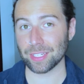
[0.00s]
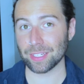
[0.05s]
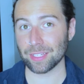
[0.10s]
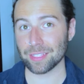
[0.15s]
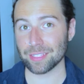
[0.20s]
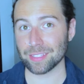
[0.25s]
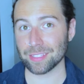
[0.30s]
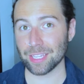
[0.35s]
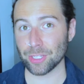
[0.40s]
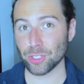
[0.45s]
of the
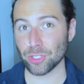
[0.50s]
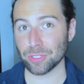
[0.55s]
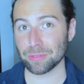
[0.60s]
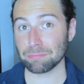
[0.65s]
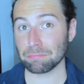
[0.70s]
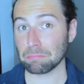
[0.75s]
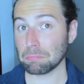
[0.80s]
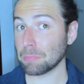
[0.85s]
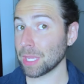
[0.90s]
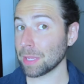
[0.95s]
session,
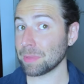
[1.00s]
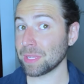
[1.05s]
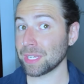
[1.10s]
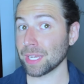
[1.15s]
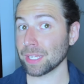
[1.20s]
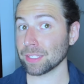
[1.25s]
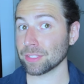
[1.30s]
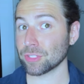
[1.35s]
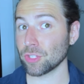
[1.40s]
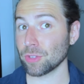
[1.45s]
maybe
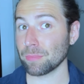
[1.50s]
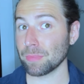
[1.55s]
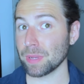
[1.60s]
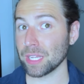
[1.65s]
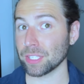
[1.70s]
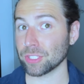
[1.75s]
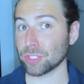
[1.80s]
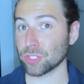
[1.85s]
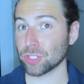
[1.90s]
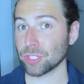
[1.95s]
not so
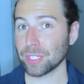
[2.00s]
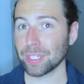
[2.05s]
much.